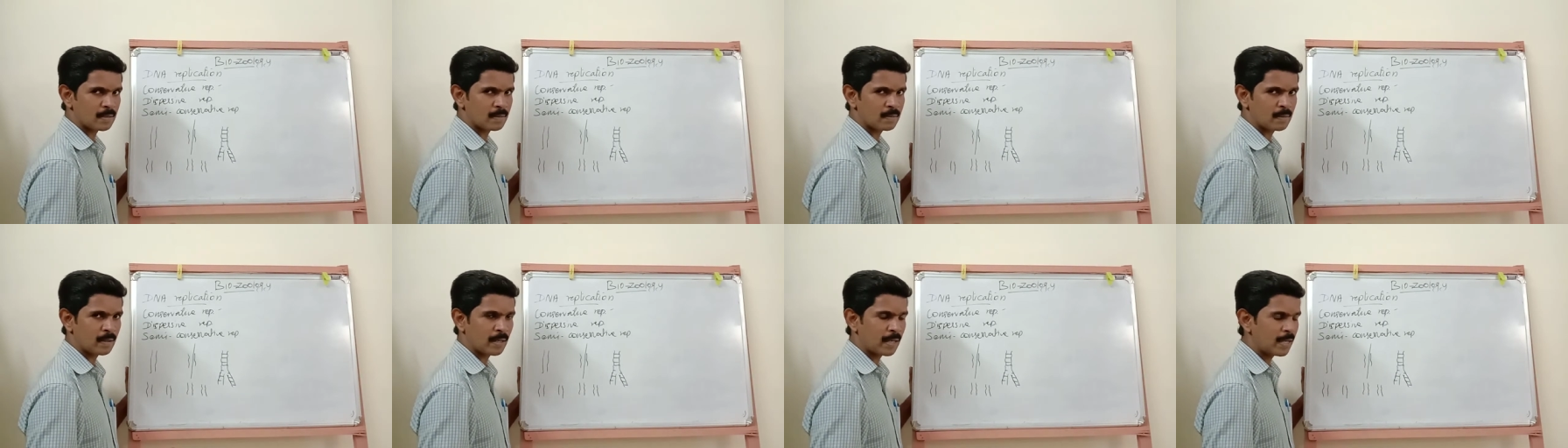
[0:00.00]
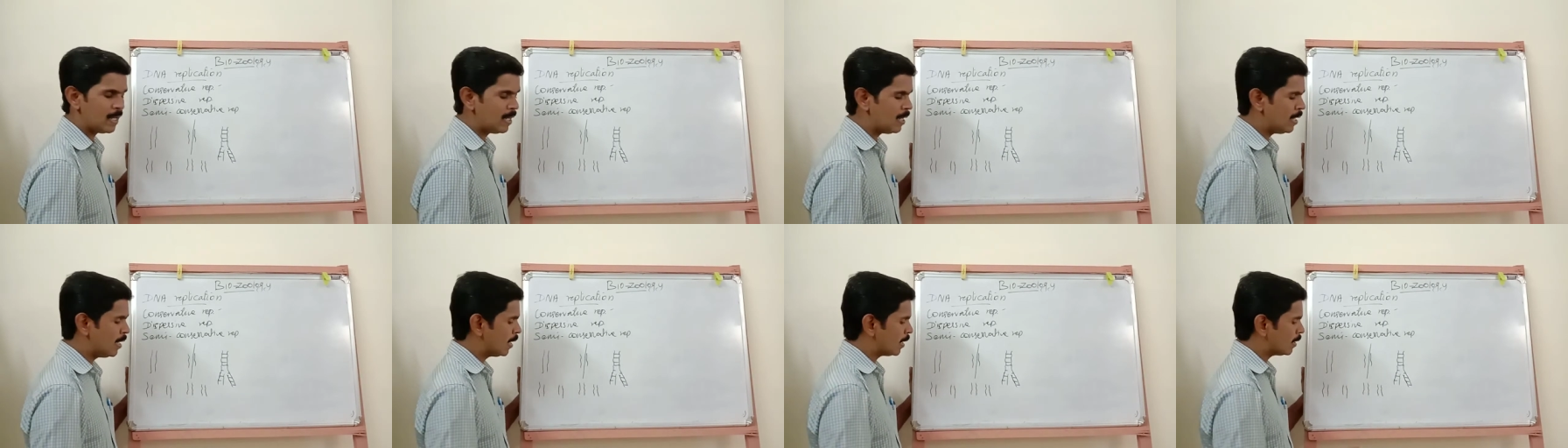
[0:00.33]

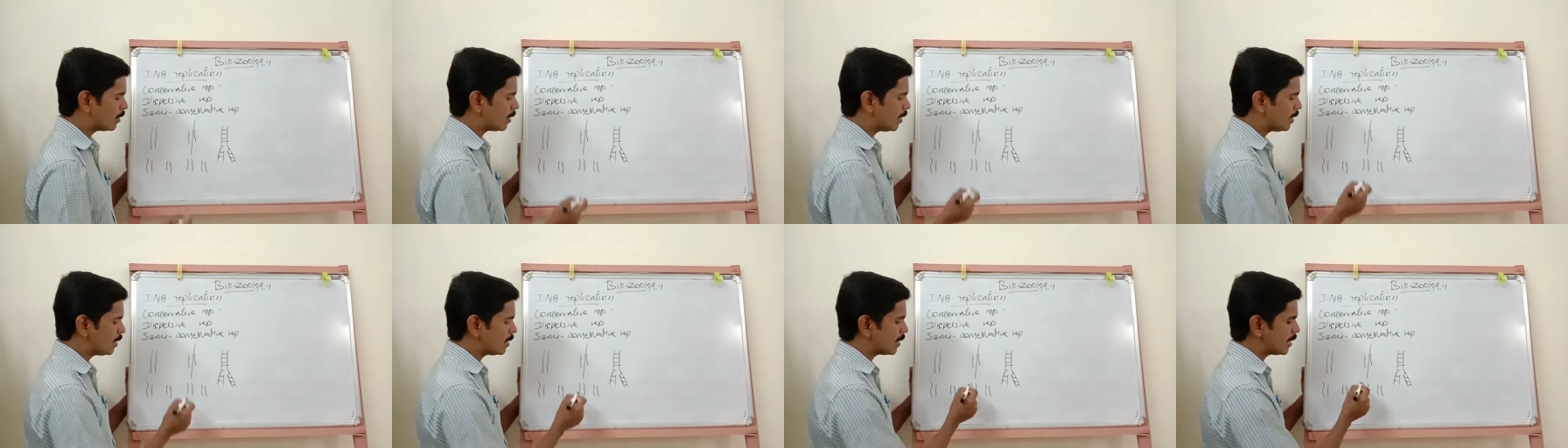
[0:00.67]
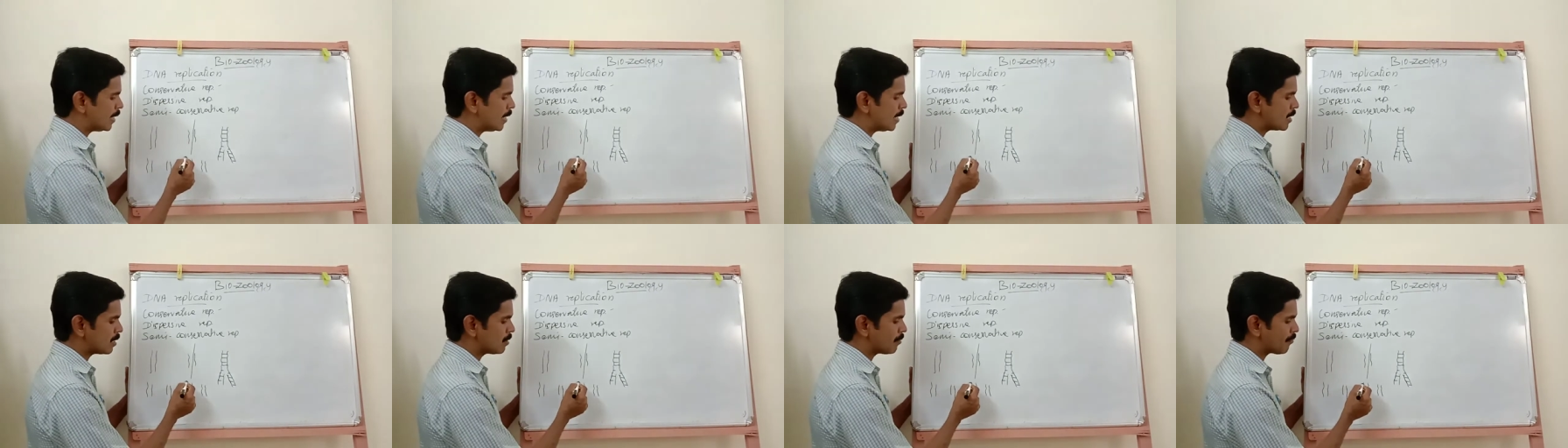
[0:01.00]
Okay. Then
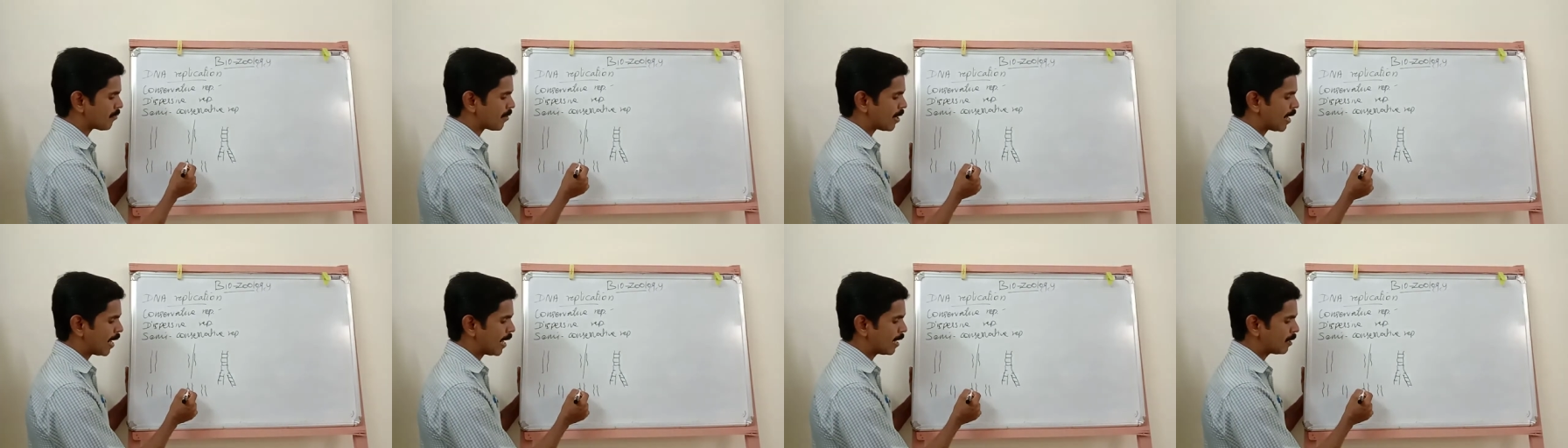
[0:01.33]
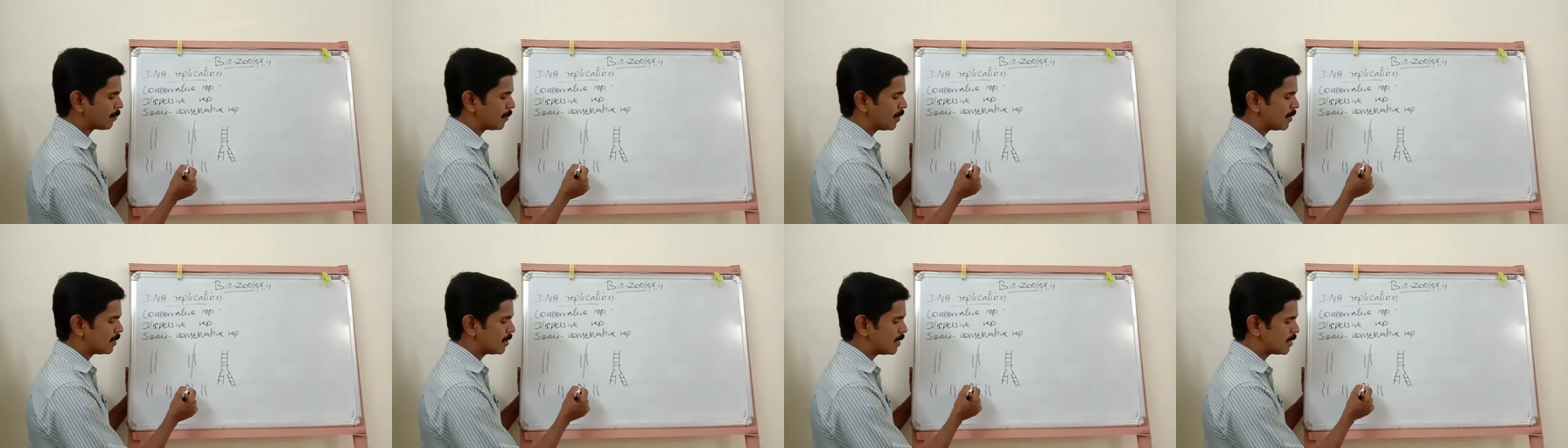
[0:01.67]
each
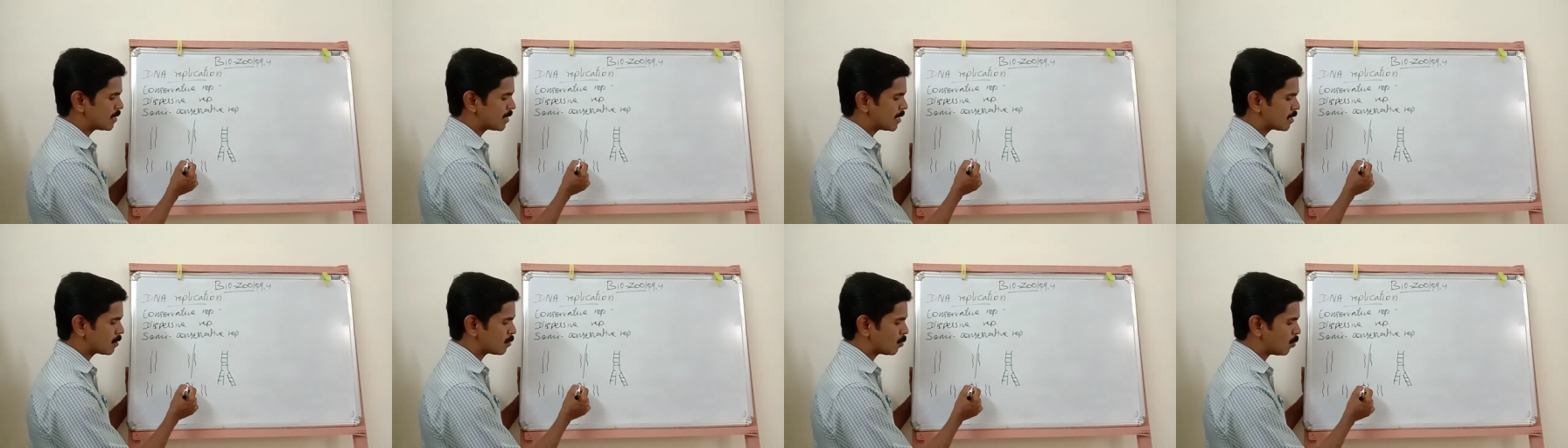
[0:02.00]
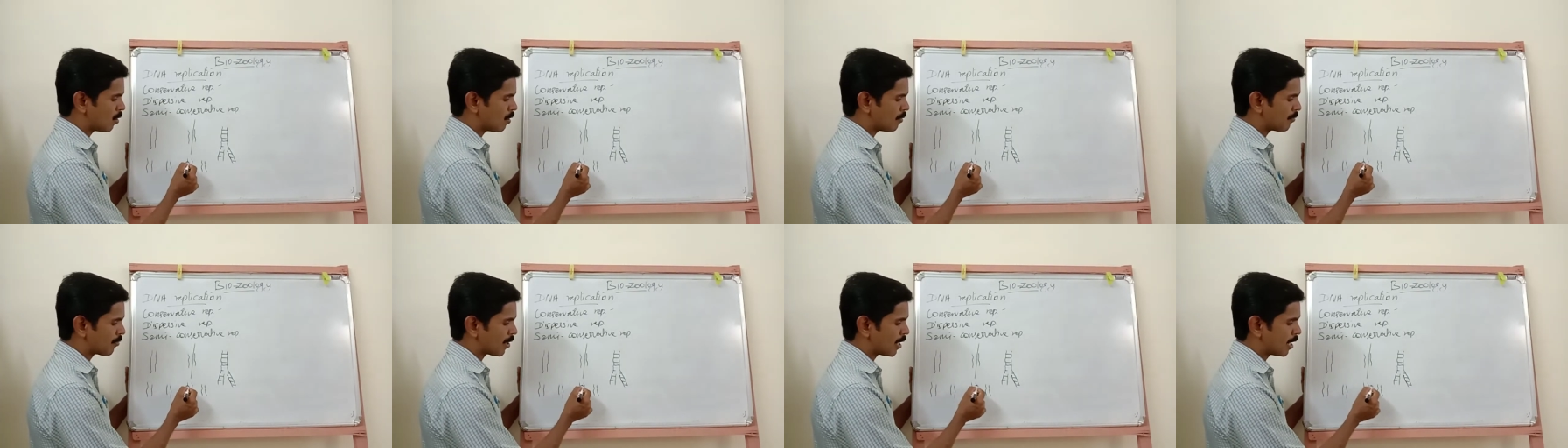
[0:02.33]
fragment, this is
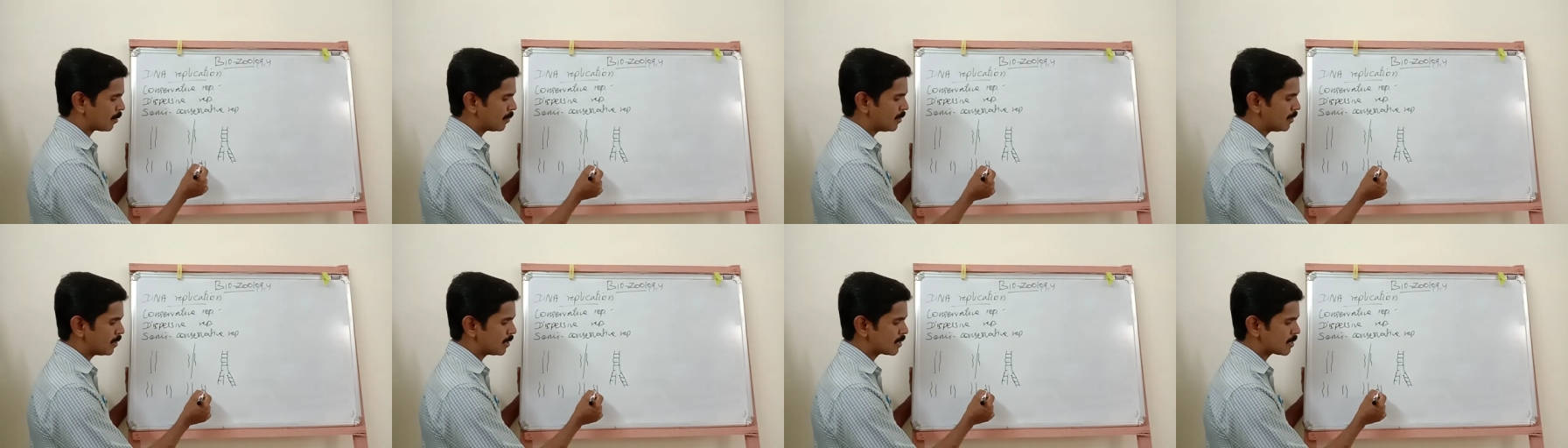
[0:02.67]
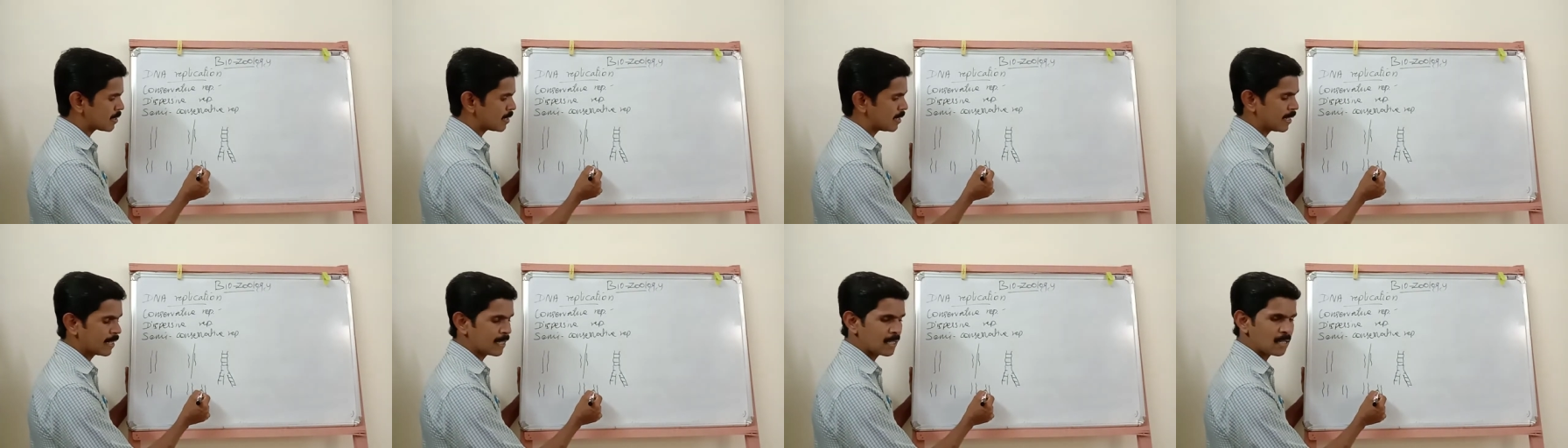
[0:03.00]
one fragment, this
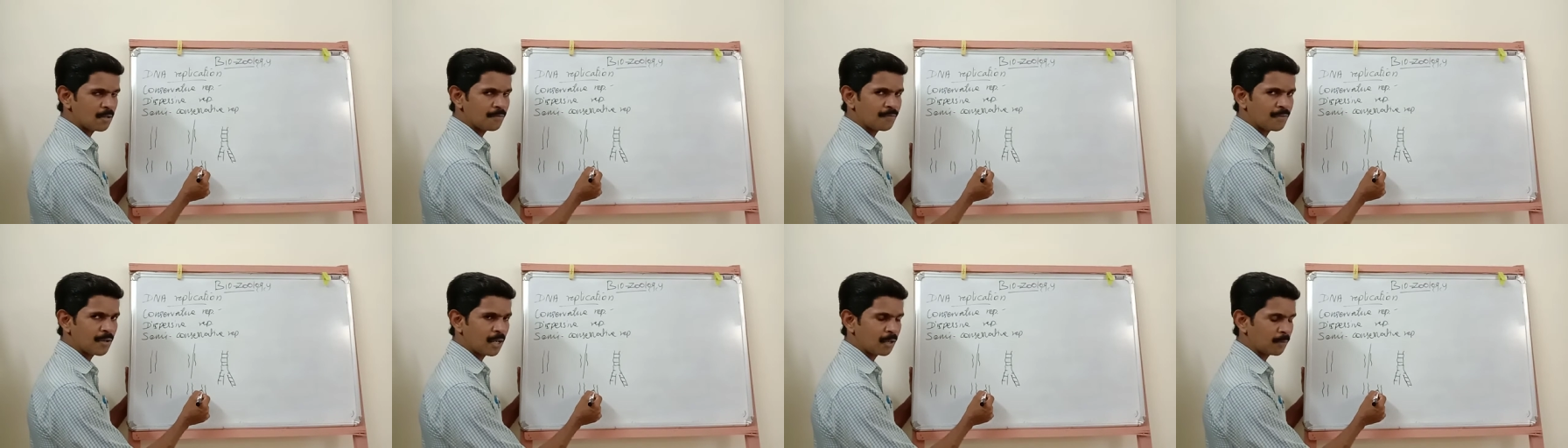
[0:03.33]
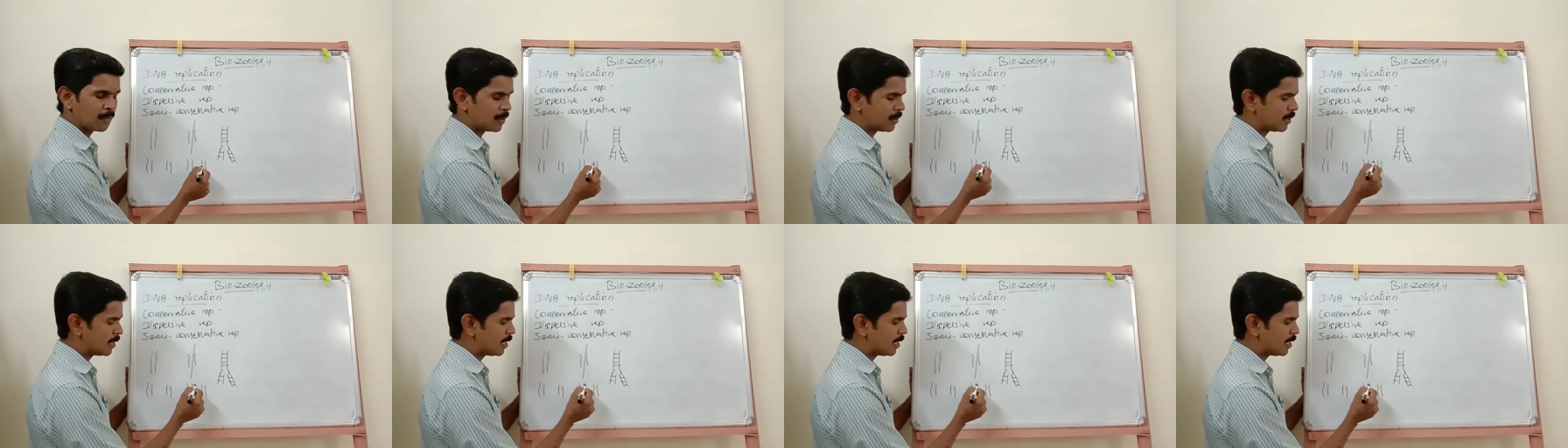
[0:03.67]
is the next fragment.